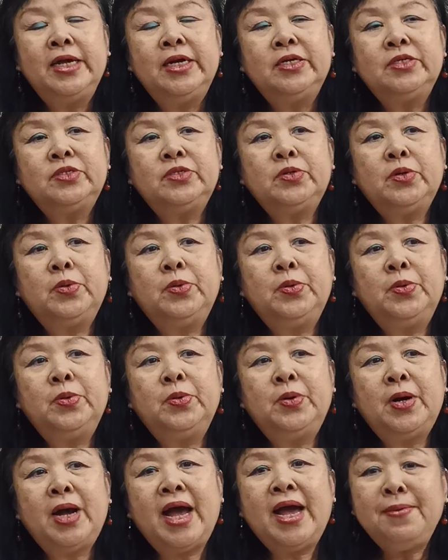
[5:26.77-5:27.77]

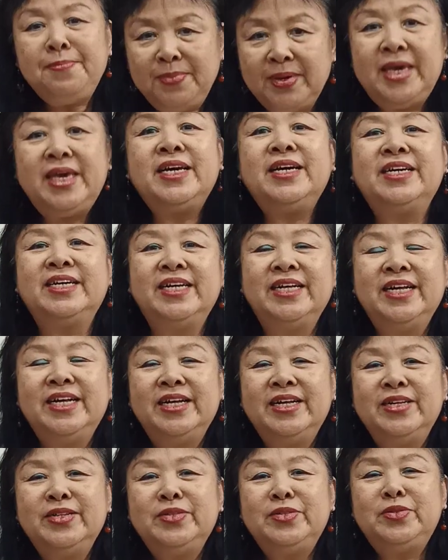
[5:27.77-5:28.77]
So I'm here
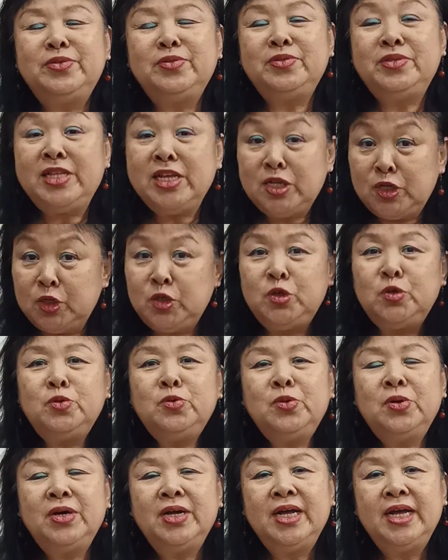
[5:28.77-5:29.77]
to teach you
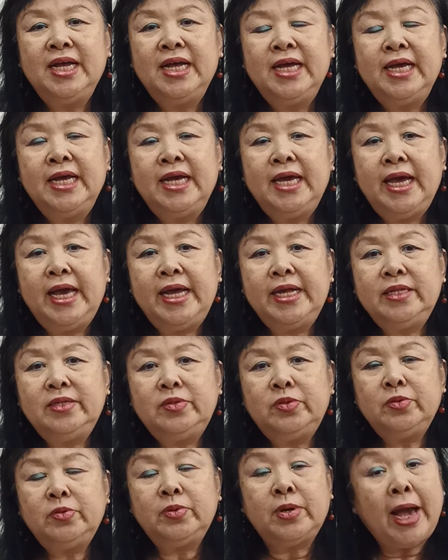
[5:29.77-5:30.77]
and
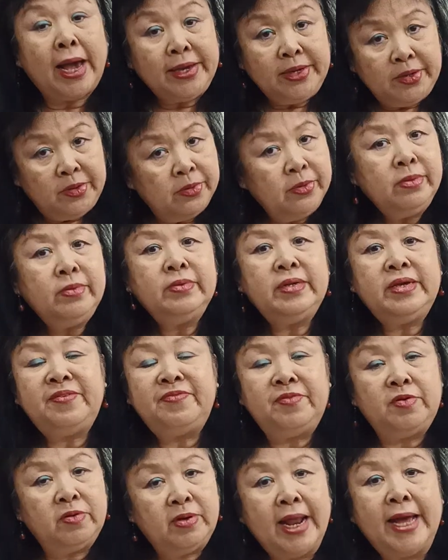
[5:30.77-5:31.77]
to guide you if
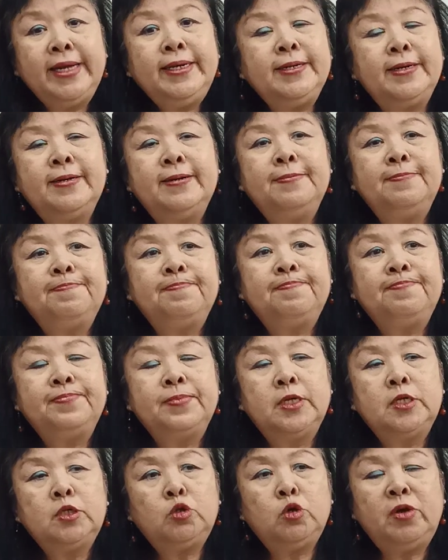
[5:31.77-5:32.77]
you like.
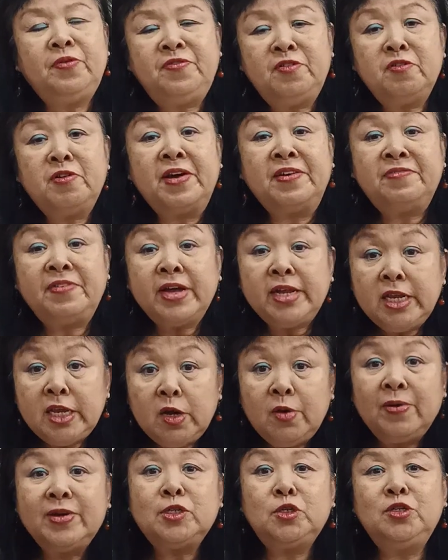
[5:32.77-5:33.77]
So if you have any
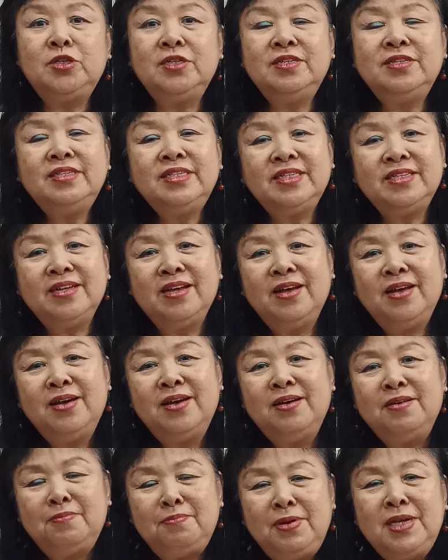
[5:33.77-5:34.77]
questions,
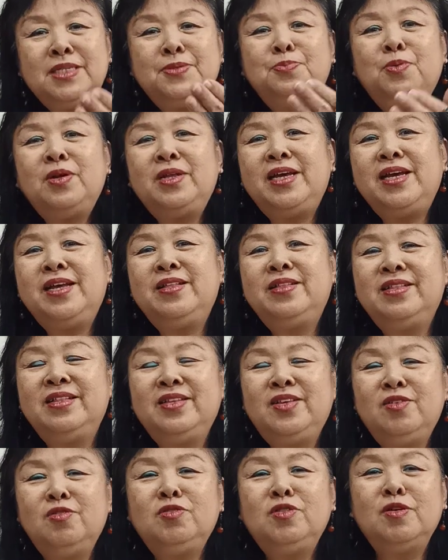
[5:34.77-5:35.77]
please put in
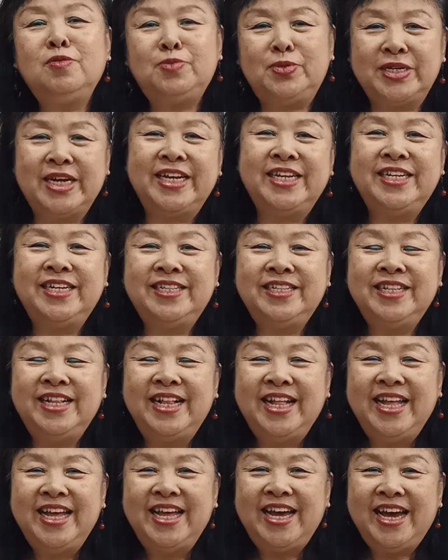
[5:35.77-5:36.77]
YouTube channel
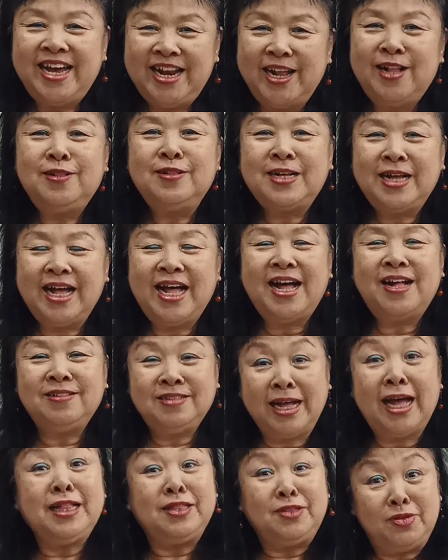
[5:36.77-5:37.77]
and I'll
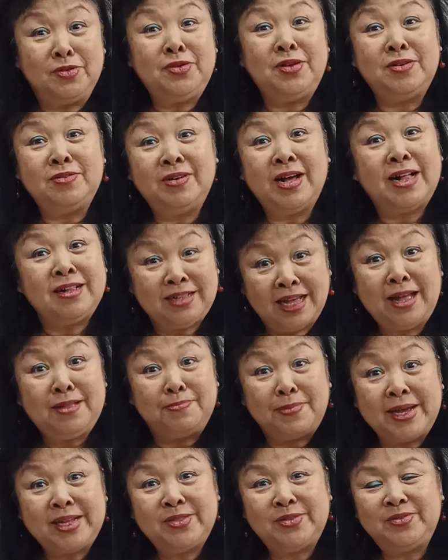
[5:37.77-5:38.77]
get to you. I'll get
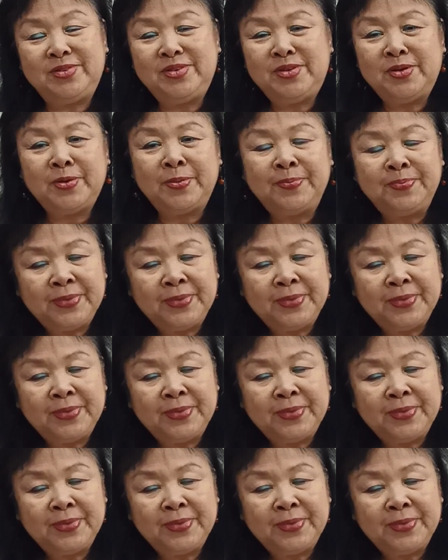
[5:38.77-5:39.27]
back to you.